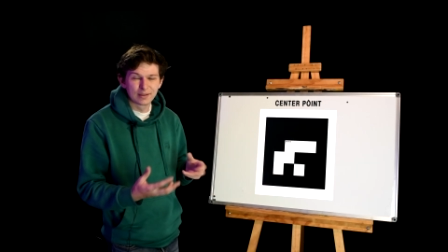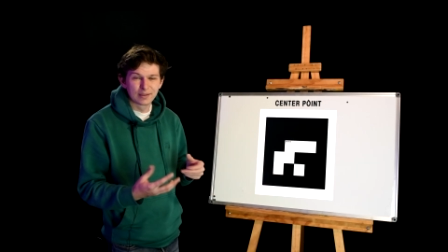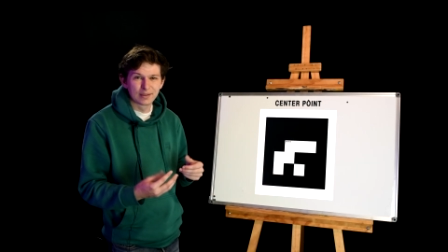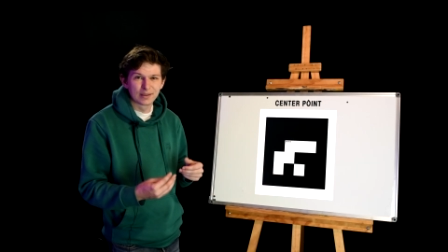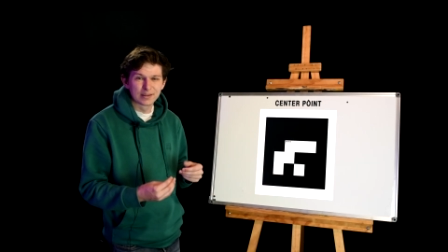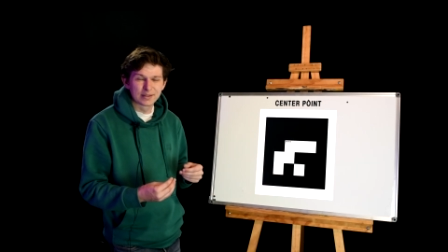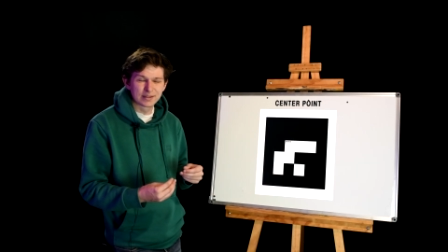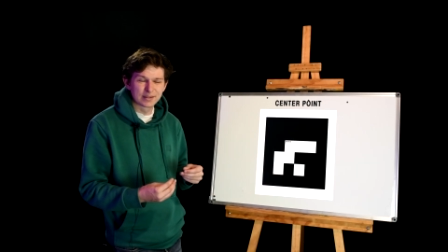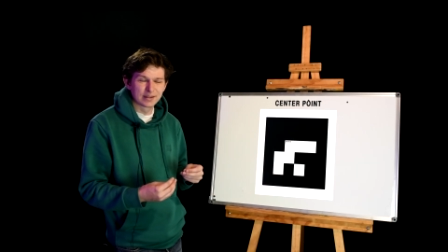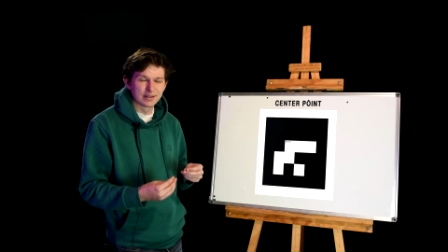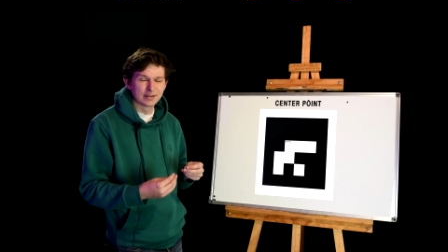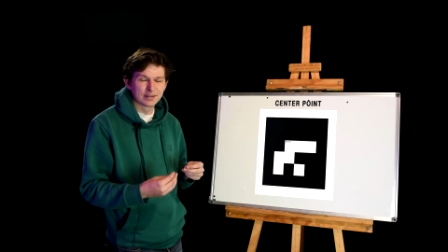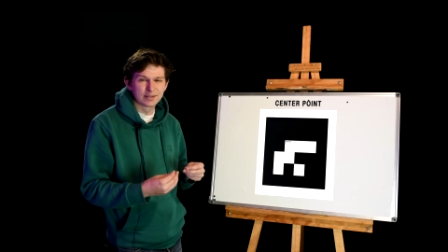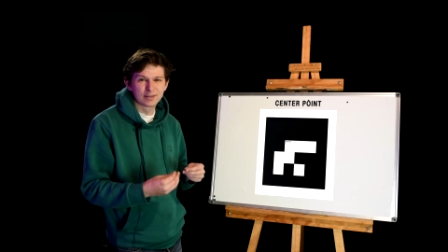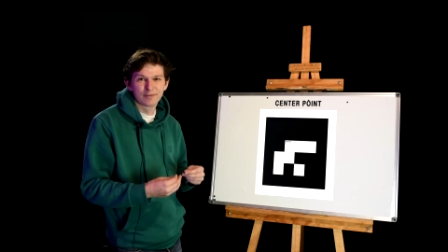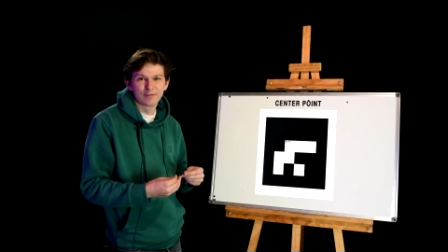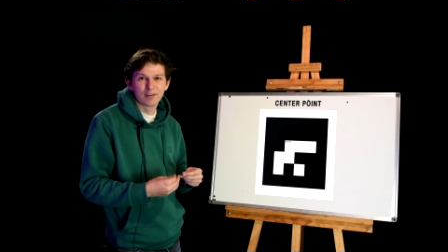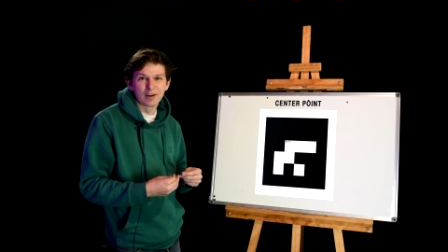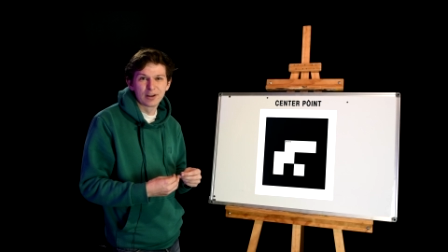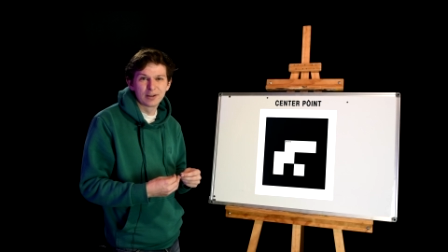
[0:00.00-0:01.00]
This is
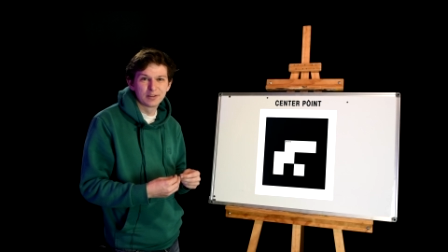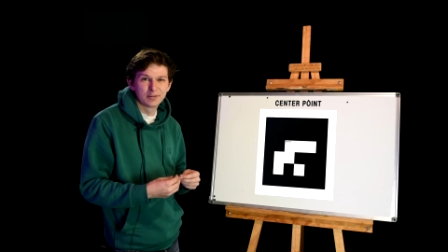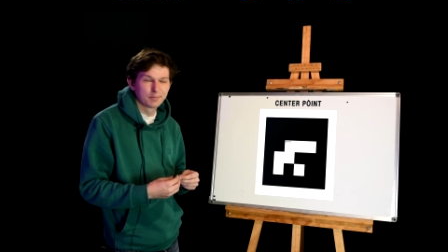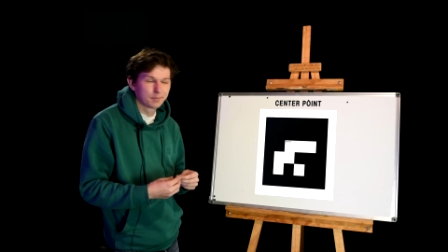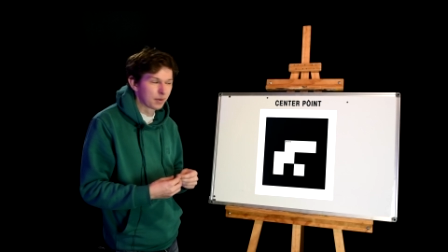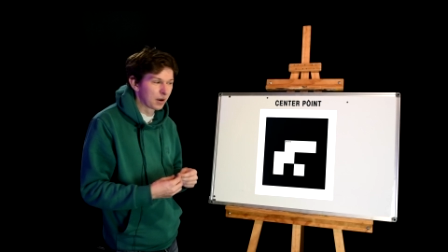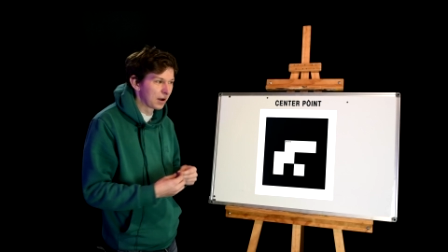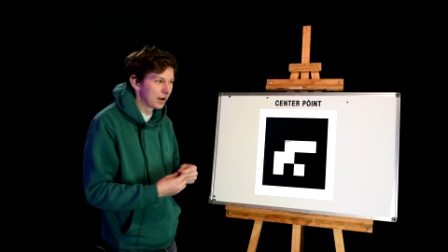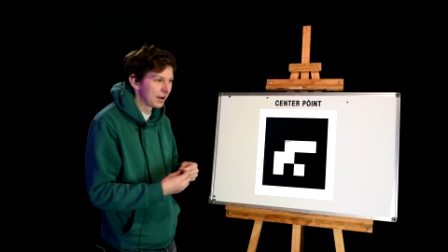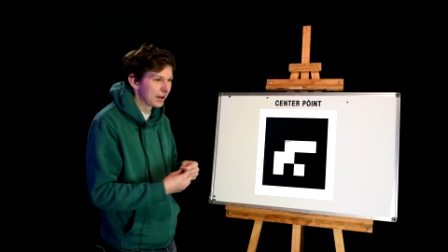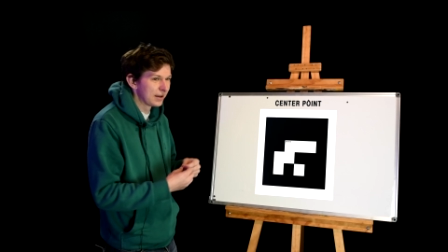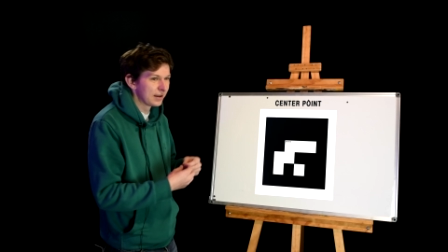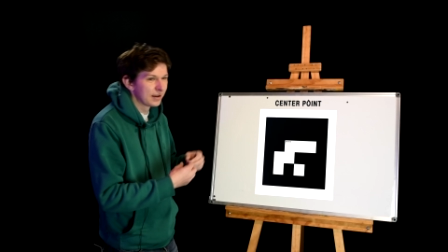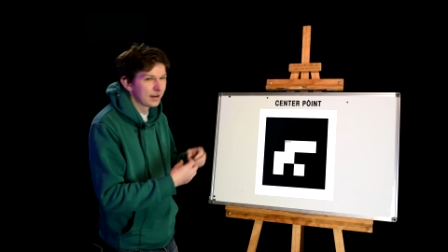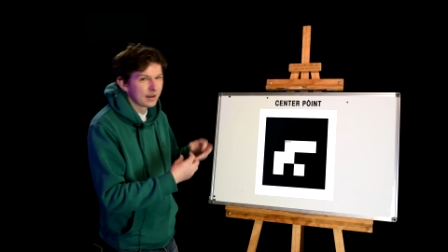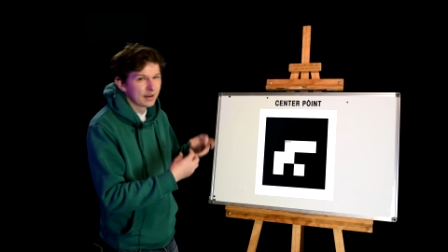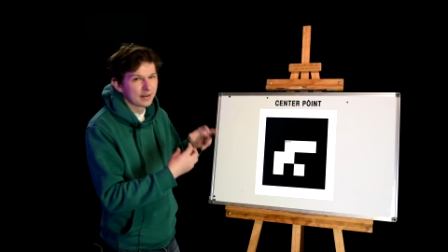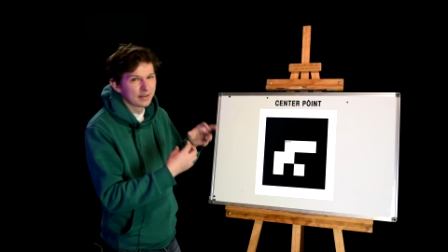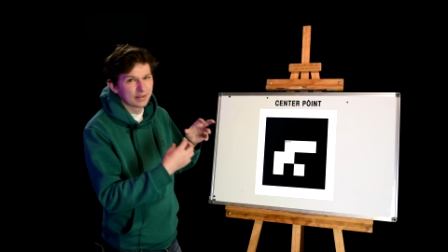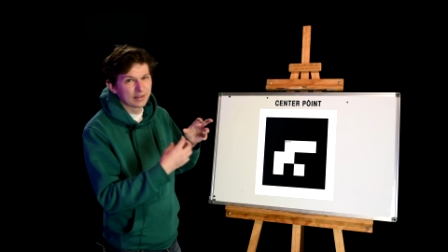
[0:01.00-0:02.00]
defined by
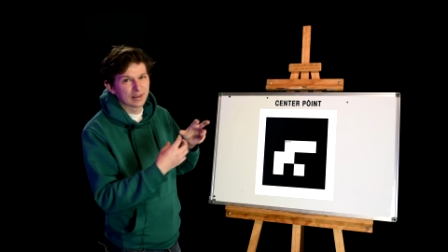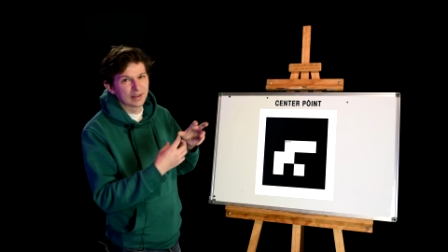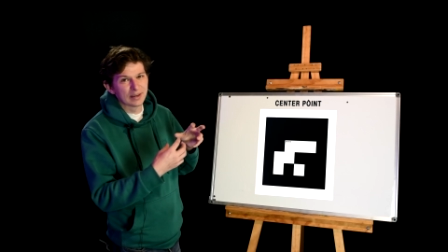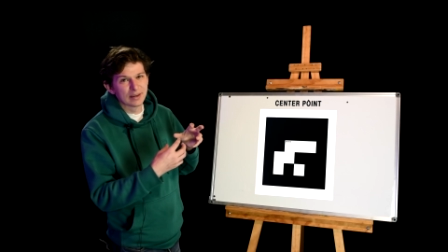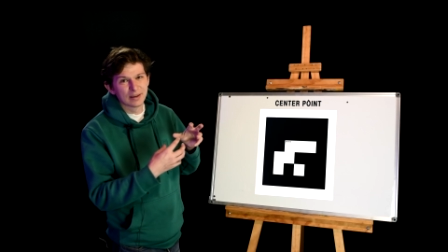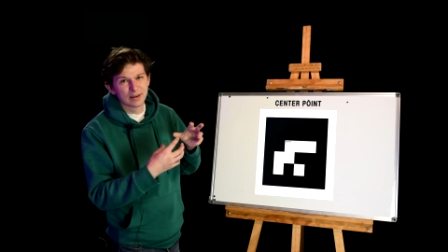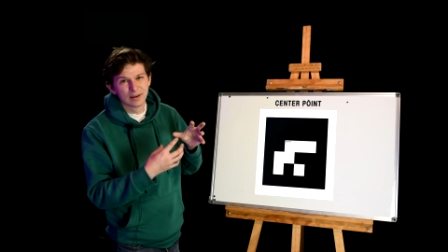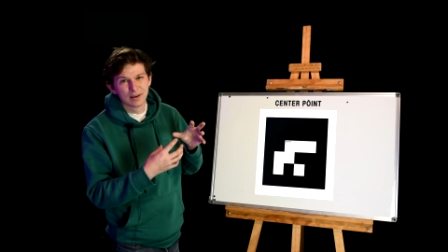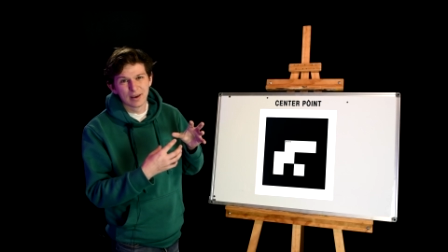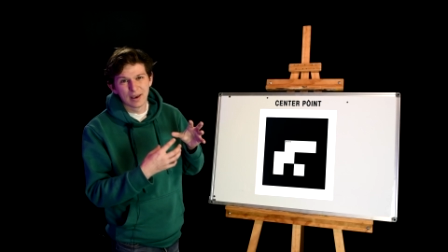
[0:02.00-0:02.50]
the